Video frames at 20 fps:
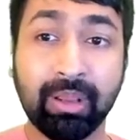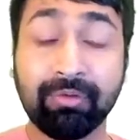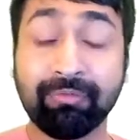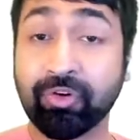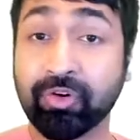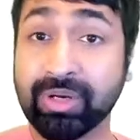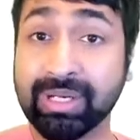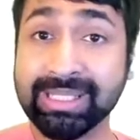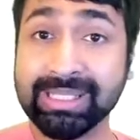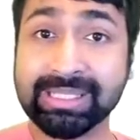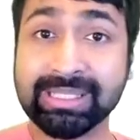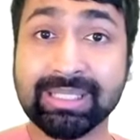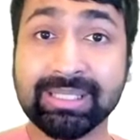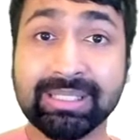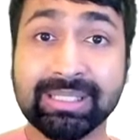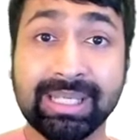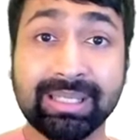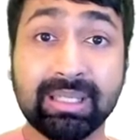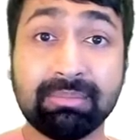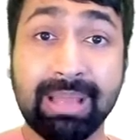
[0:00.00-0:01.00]
For
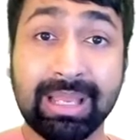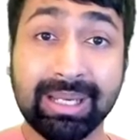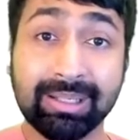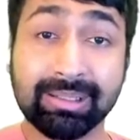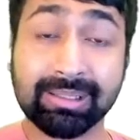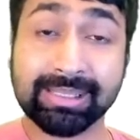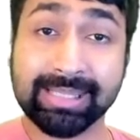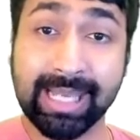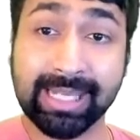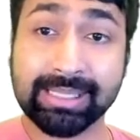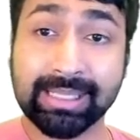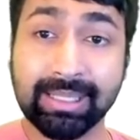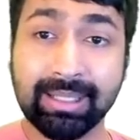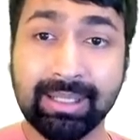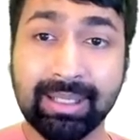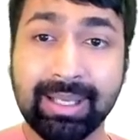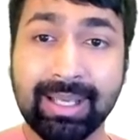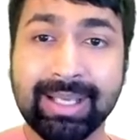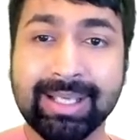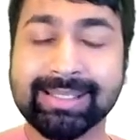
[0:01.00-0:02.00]
instance, in the medical sector,
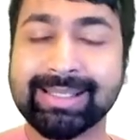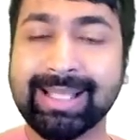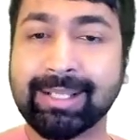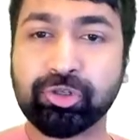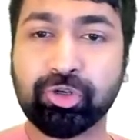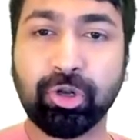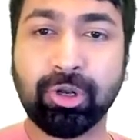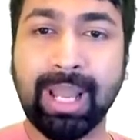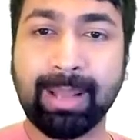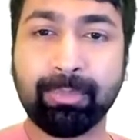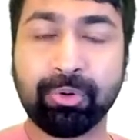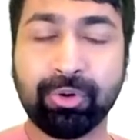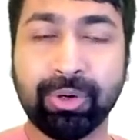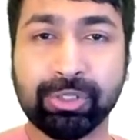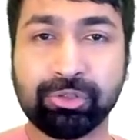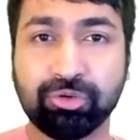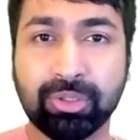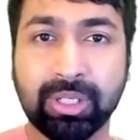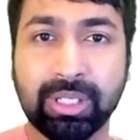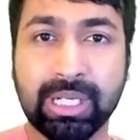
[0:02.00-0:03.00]
such
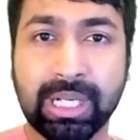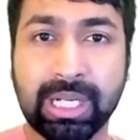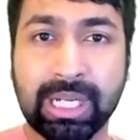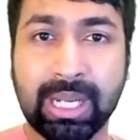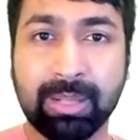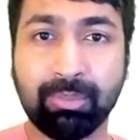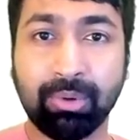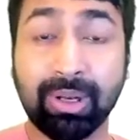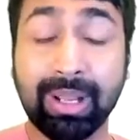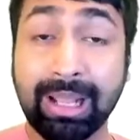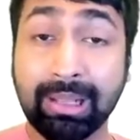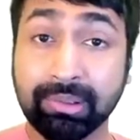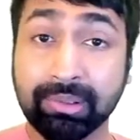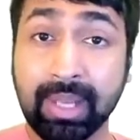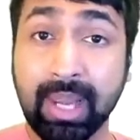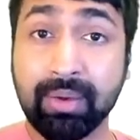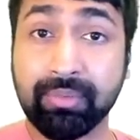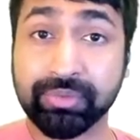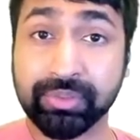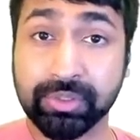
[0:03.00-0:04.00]
collaboration can enable
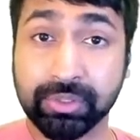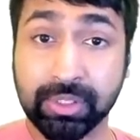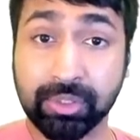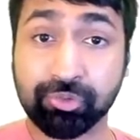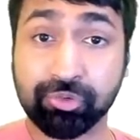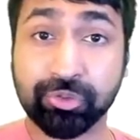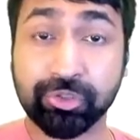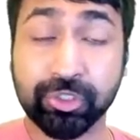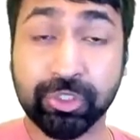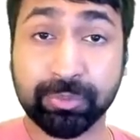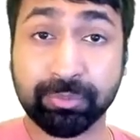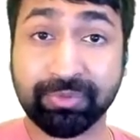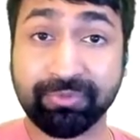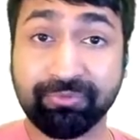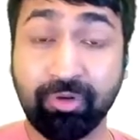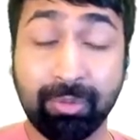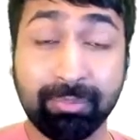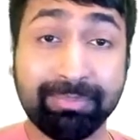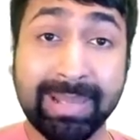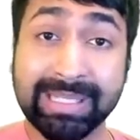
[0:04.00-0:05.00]
healthcare institutions to
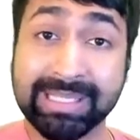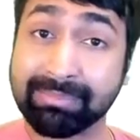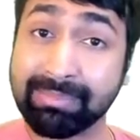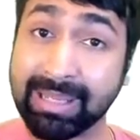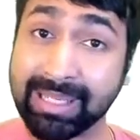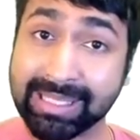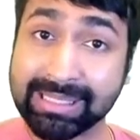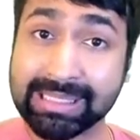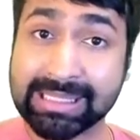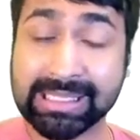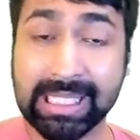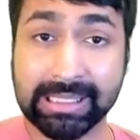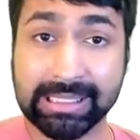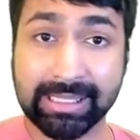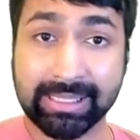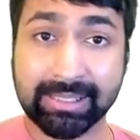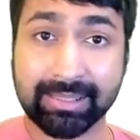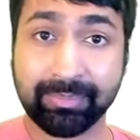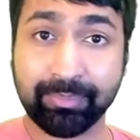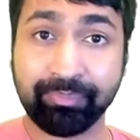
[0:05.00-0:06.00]
perform better medical
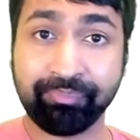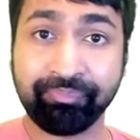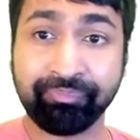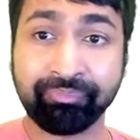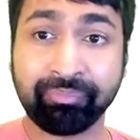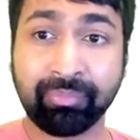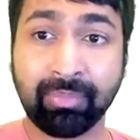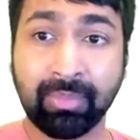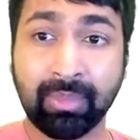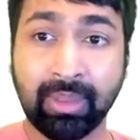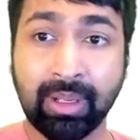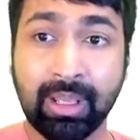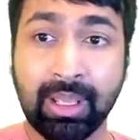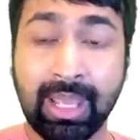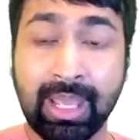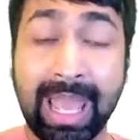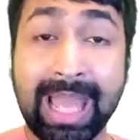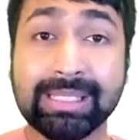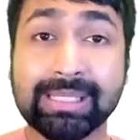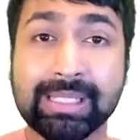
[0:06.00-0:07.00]
studies.
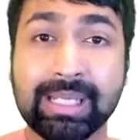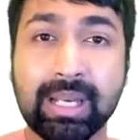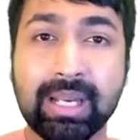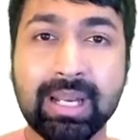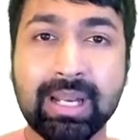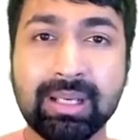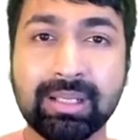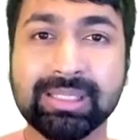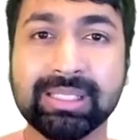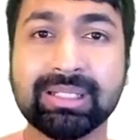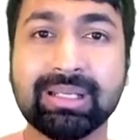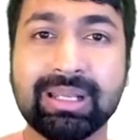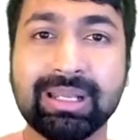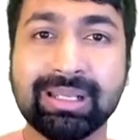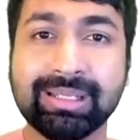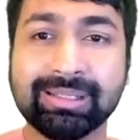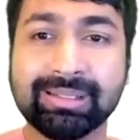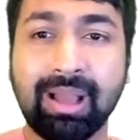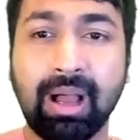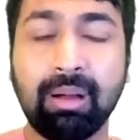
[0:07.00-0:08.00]
And here's an
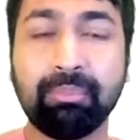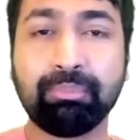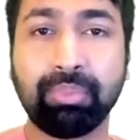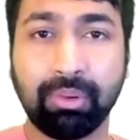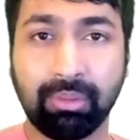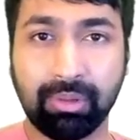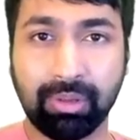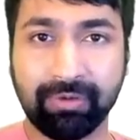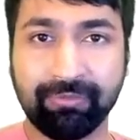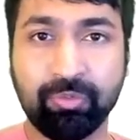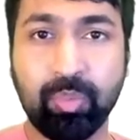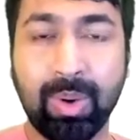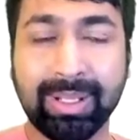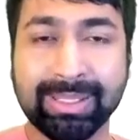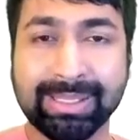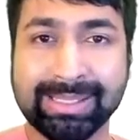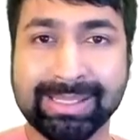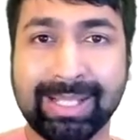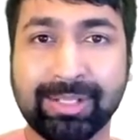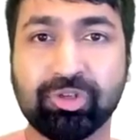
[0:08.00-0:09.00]
example of
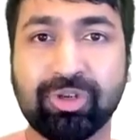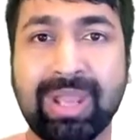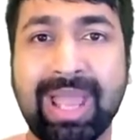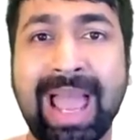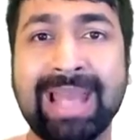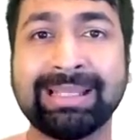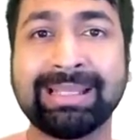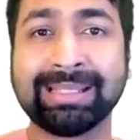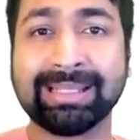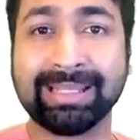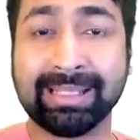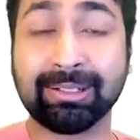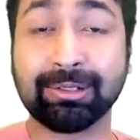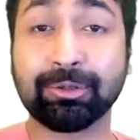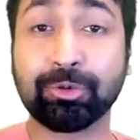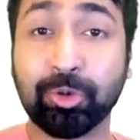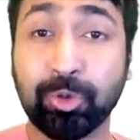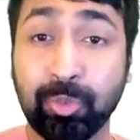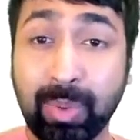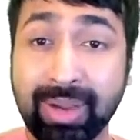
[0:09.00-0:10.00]
one such analytical
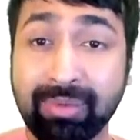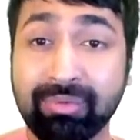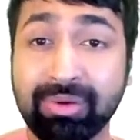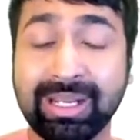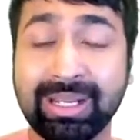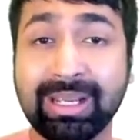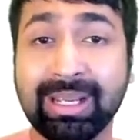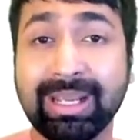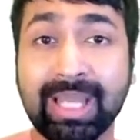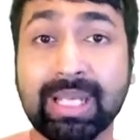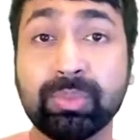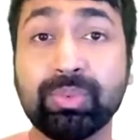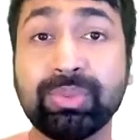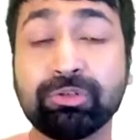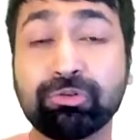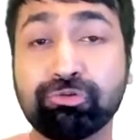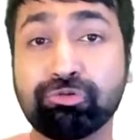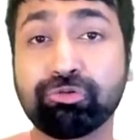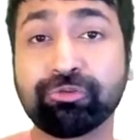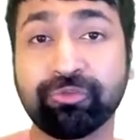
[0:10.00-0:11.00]
query that we
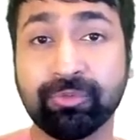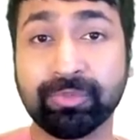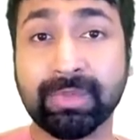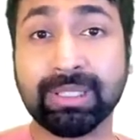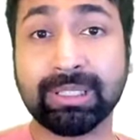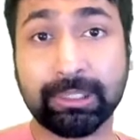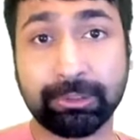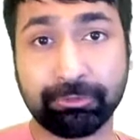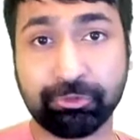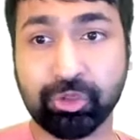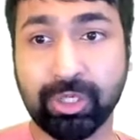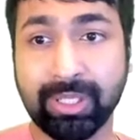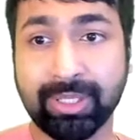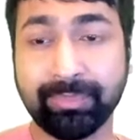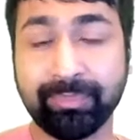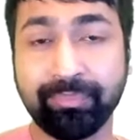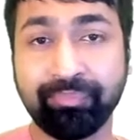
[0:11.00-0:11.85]
drew from the literature.